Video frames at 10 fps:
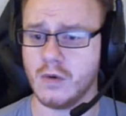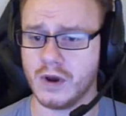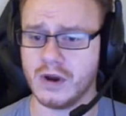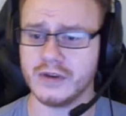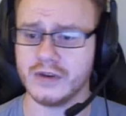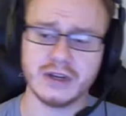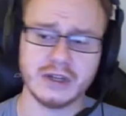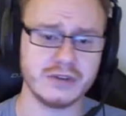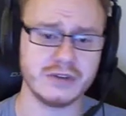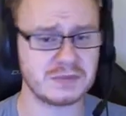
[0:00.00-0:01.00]
We're also going
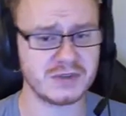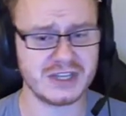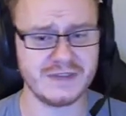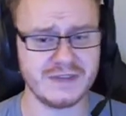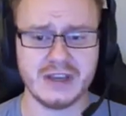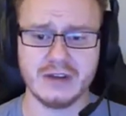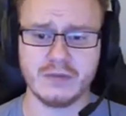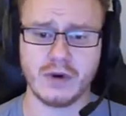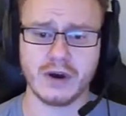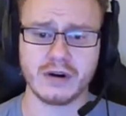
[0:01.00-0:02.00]
to use the specific heat
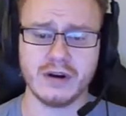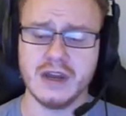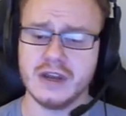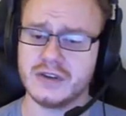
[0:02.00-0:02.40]
of water